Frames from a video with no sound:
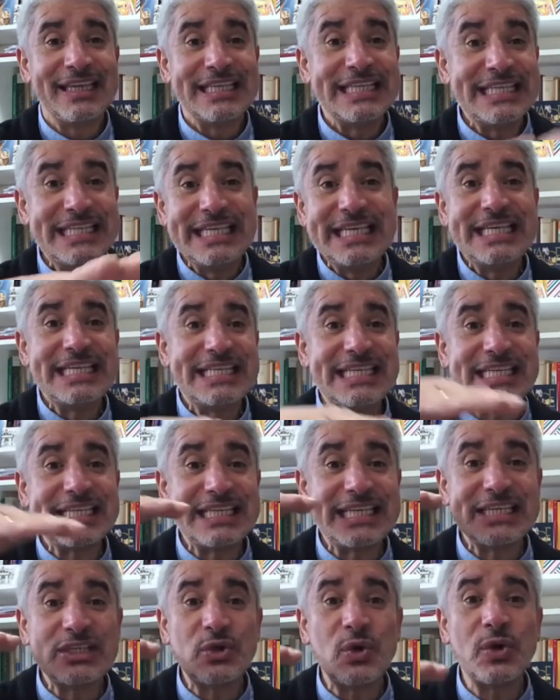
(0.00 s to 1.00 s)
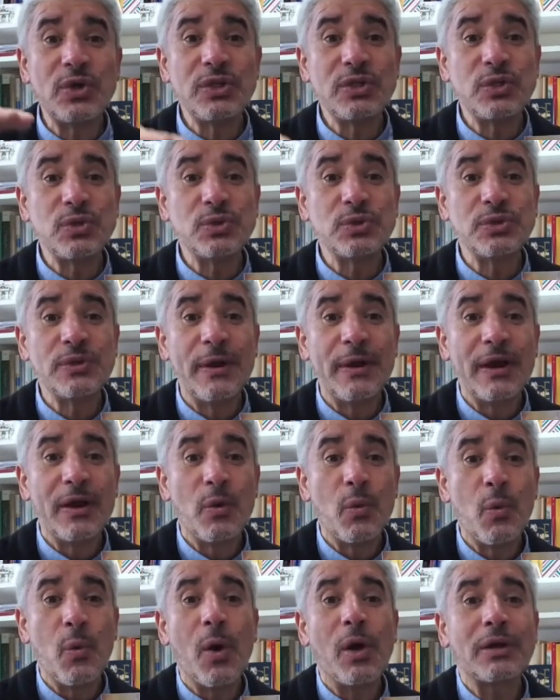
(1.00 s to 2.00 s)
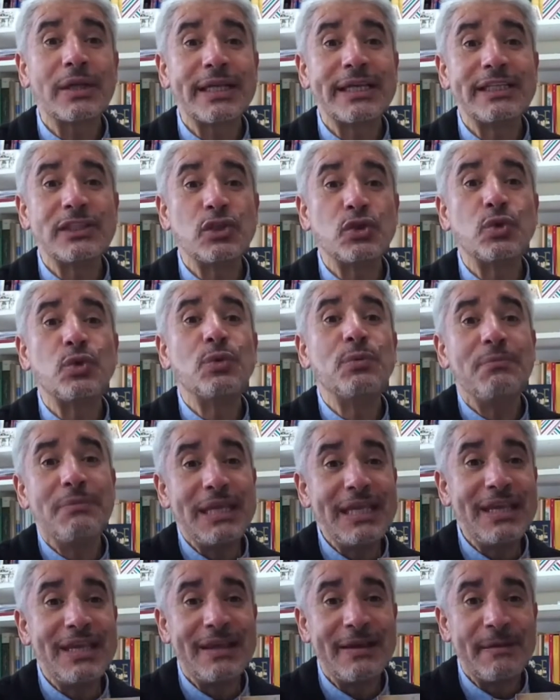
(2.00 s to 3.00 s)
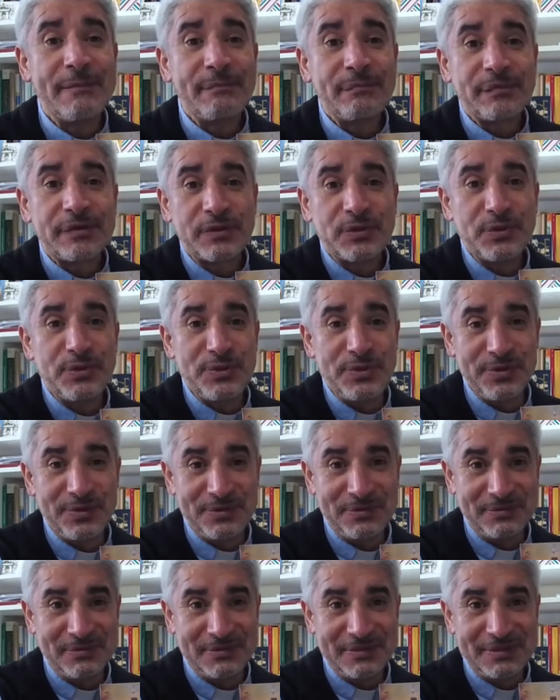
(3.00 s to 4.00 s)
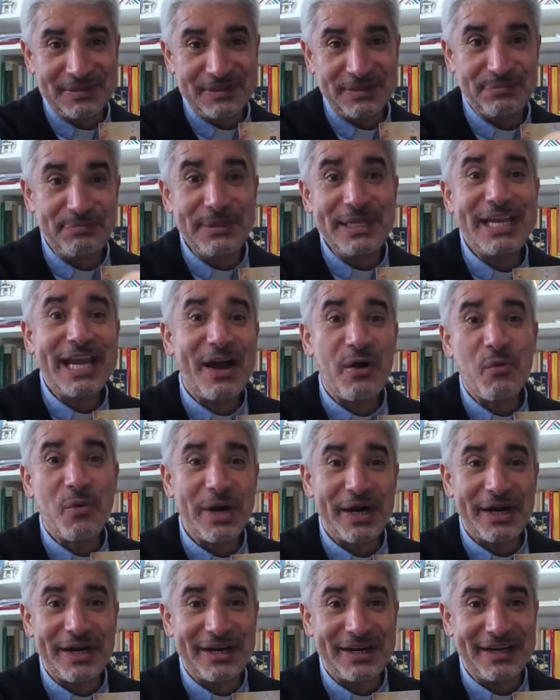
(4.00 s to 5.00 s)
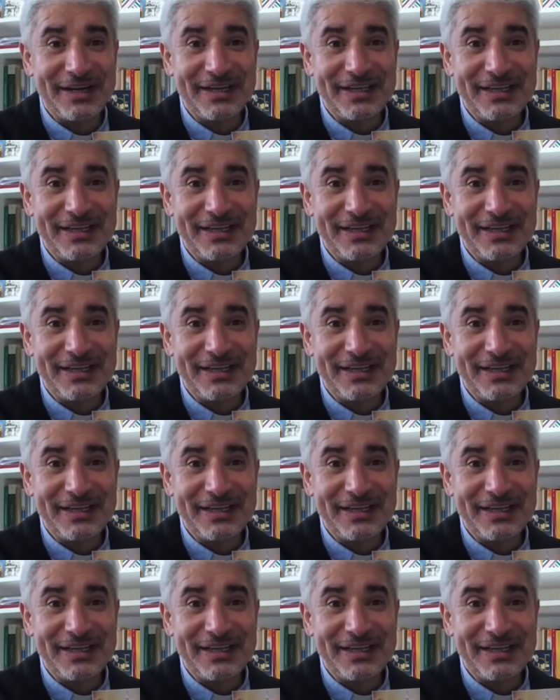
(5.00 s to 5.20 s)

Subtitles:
Jesus is going to walk through me to you. Be aware.